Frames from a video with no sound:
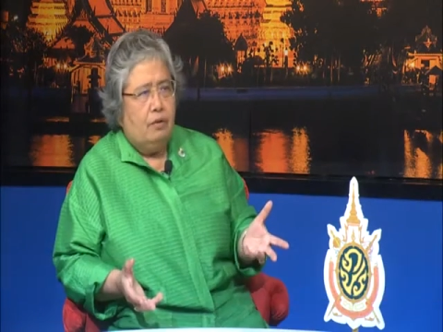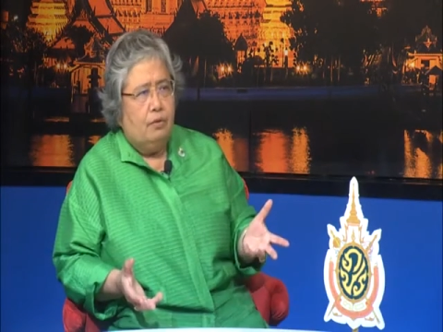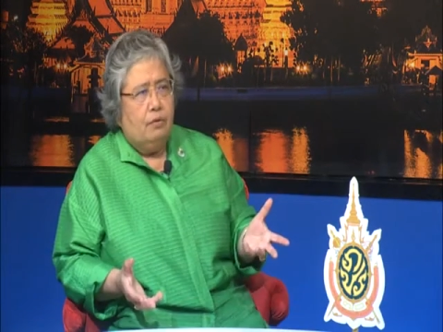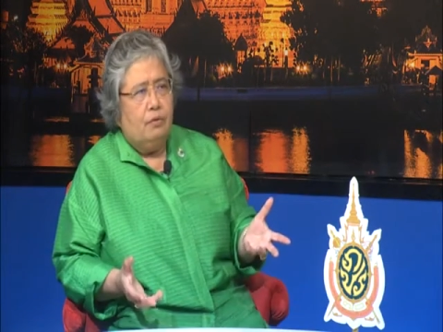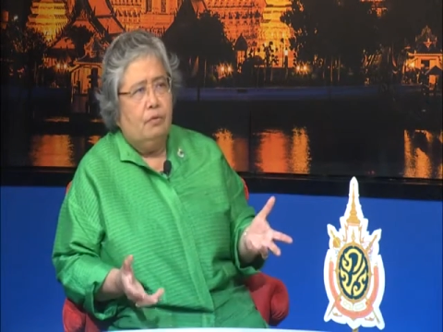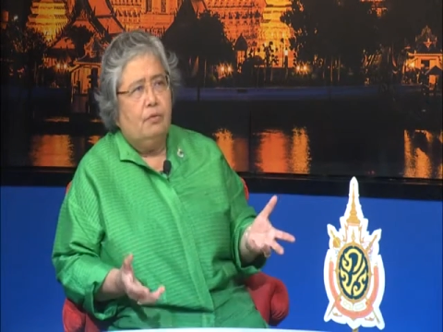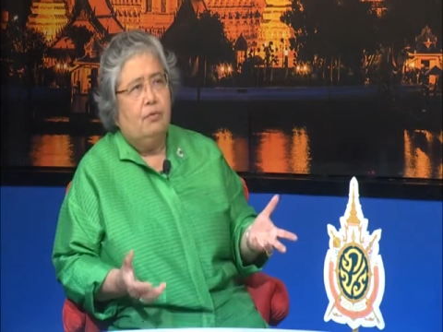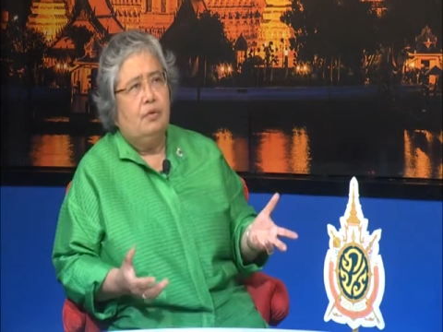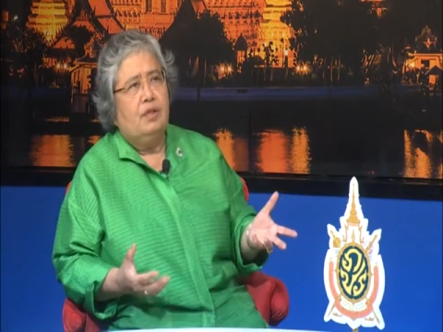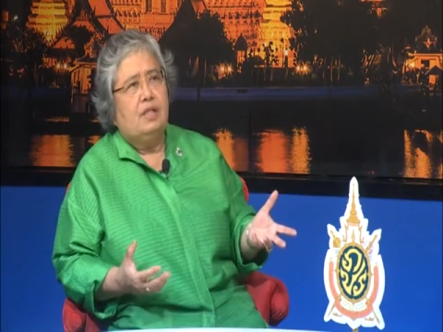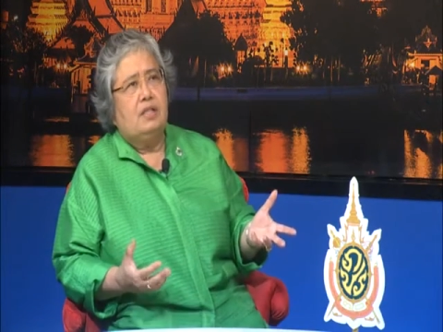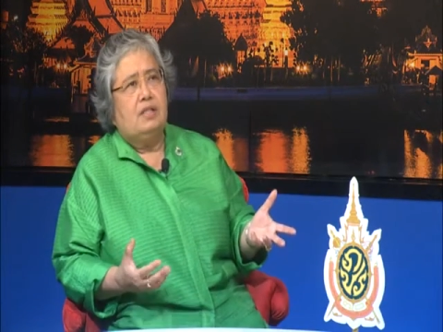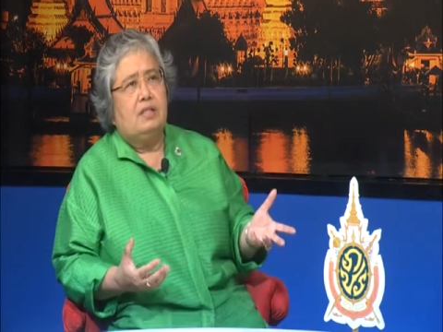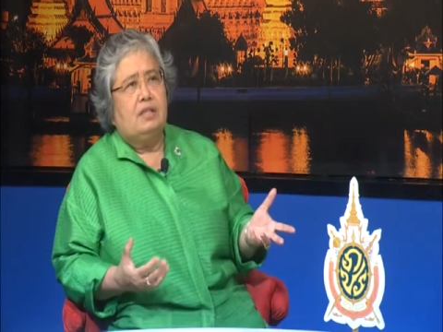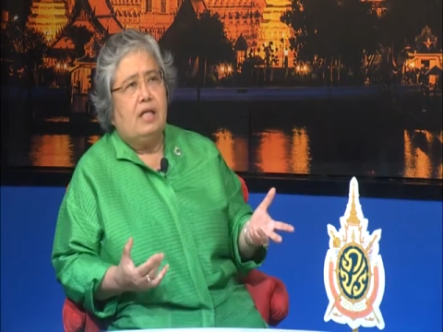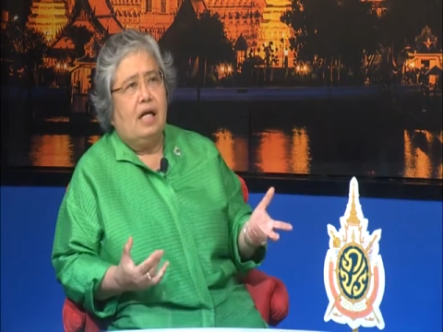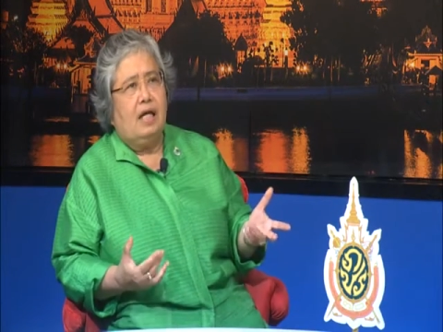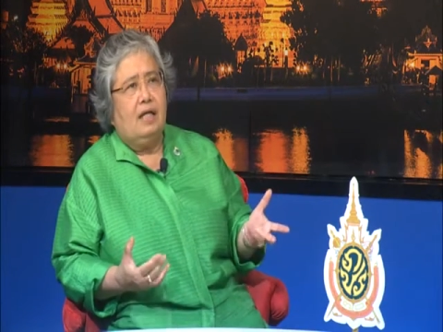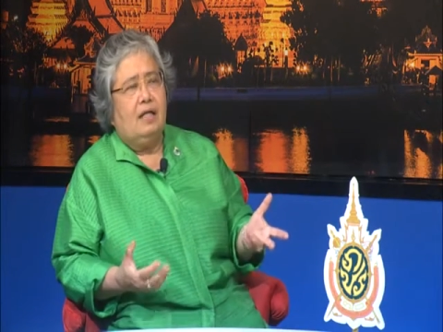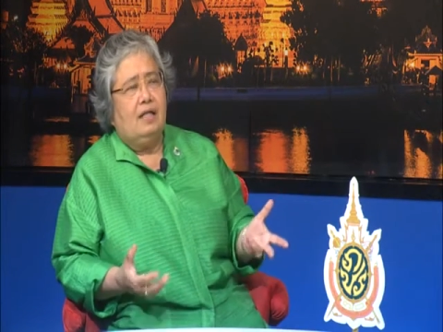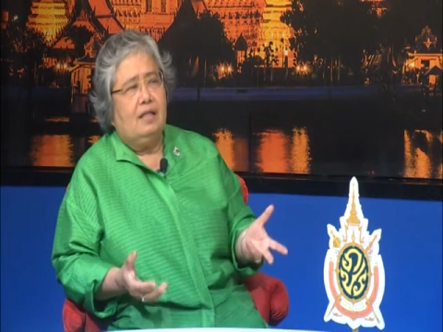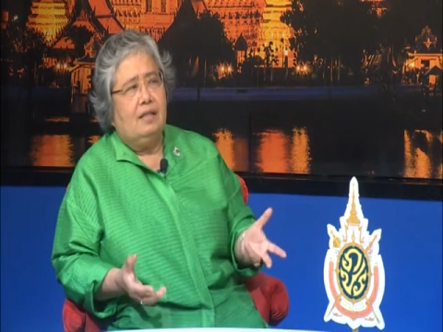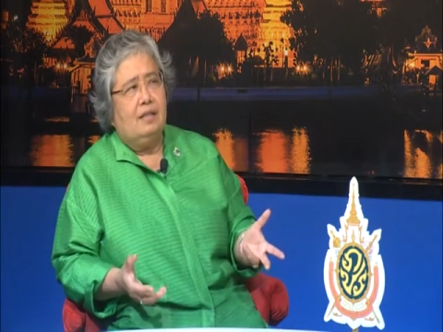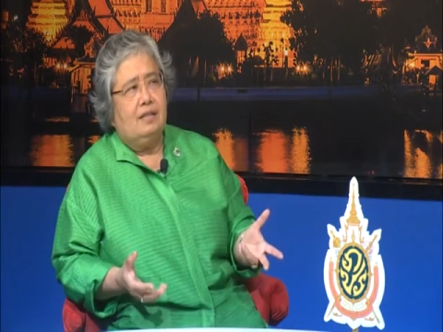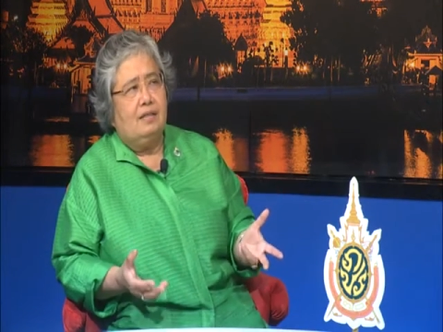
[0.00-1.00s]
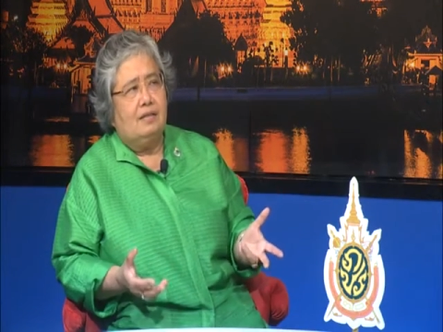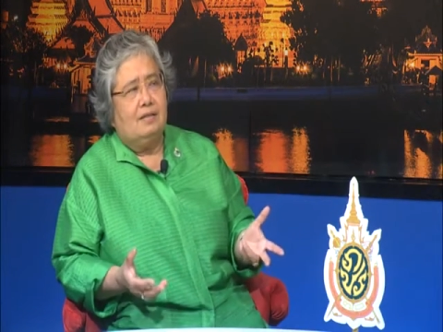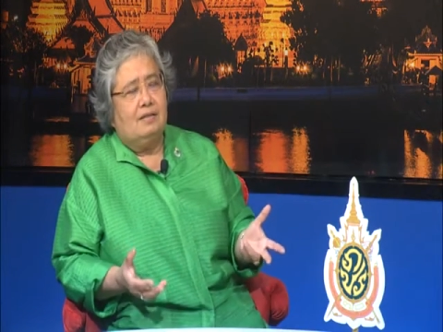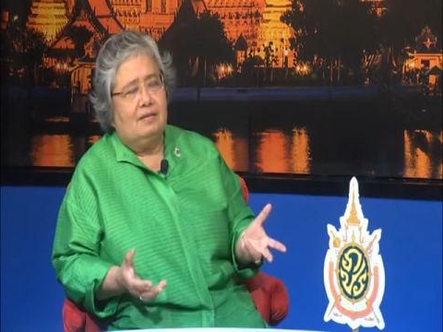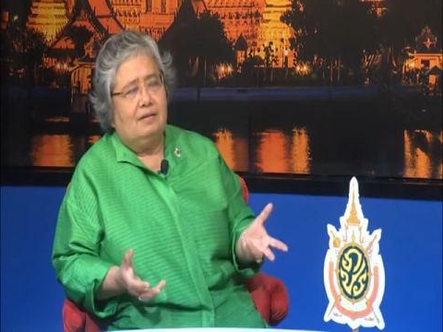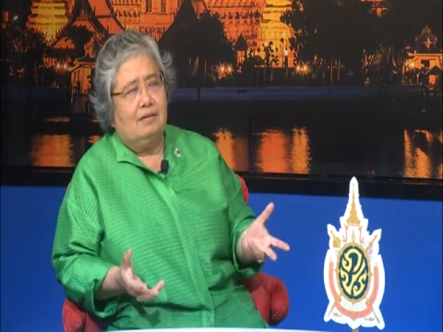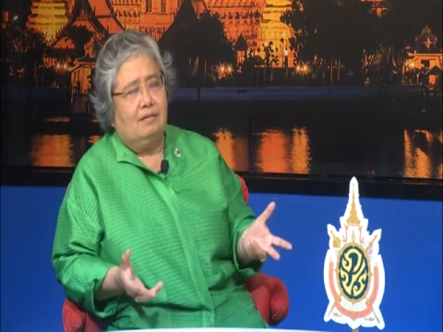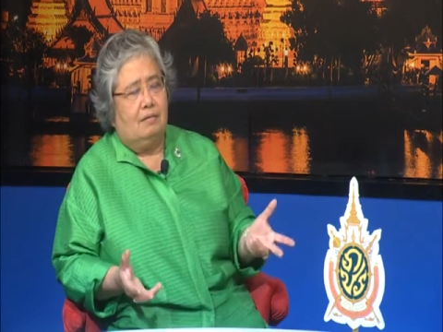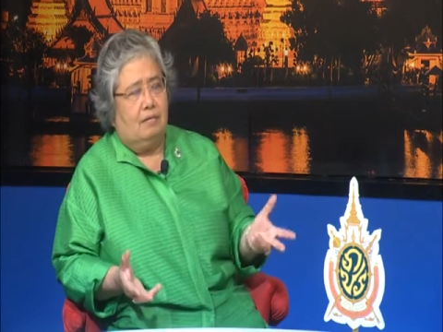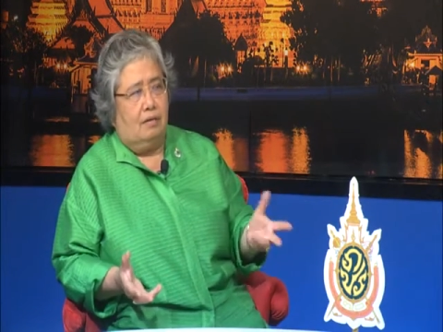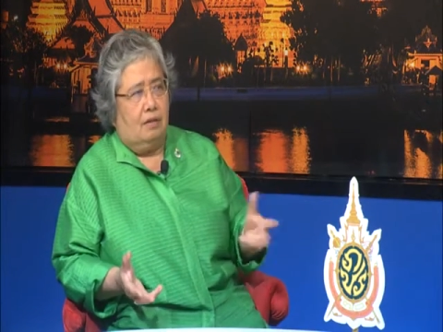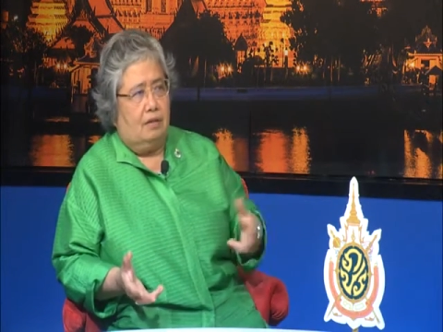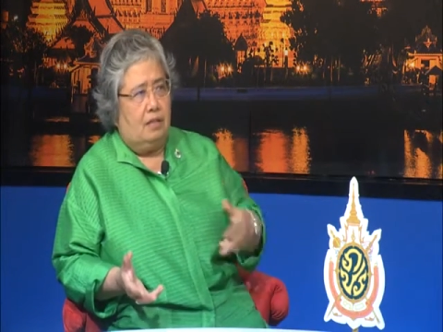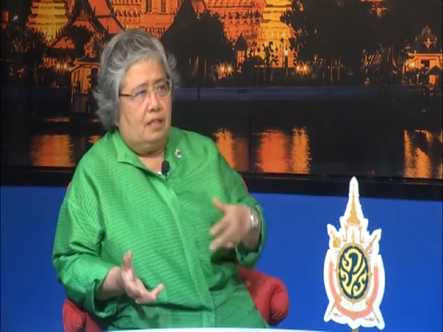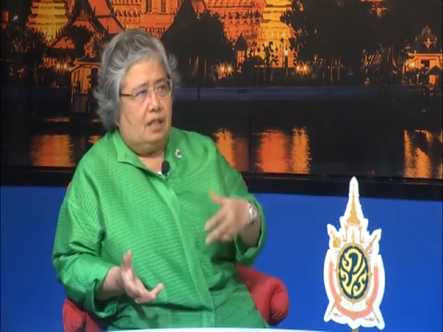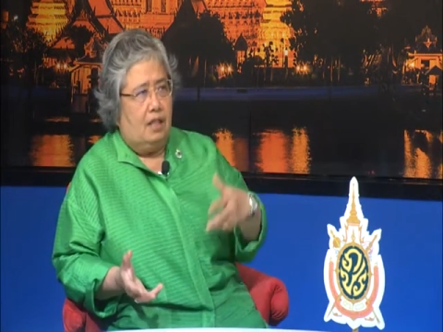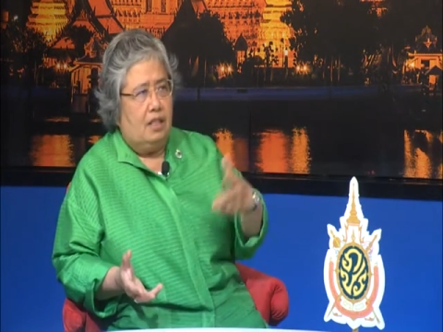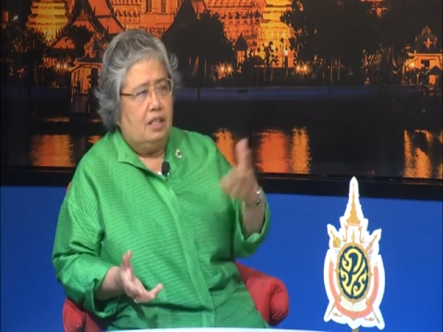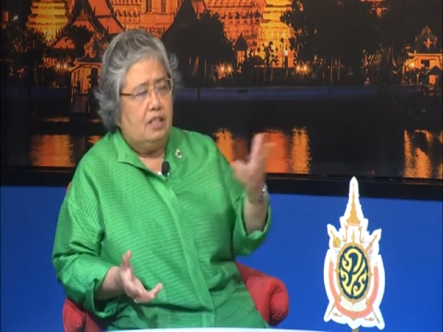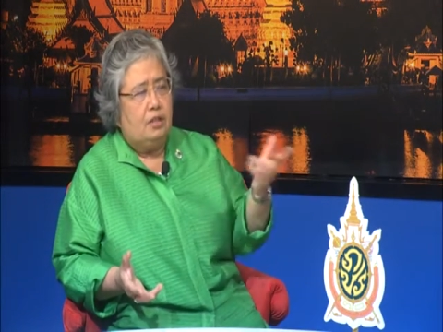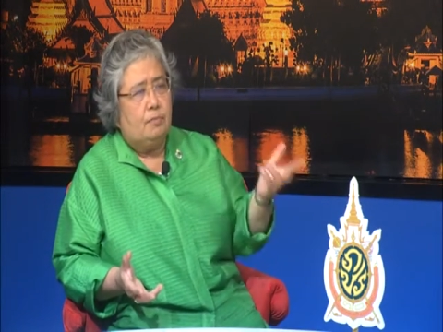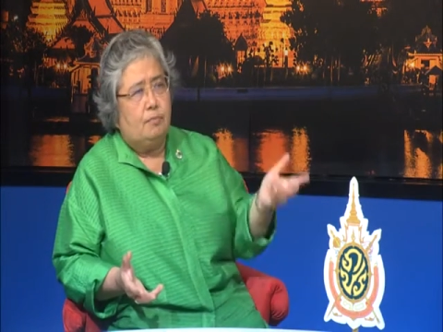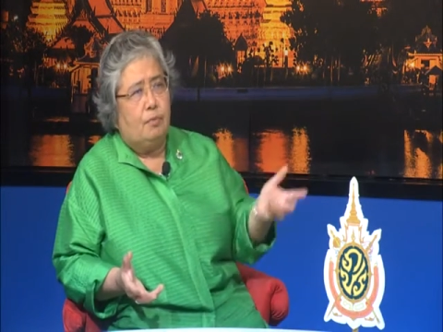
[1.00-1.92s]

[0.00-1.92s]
You know, the Chinese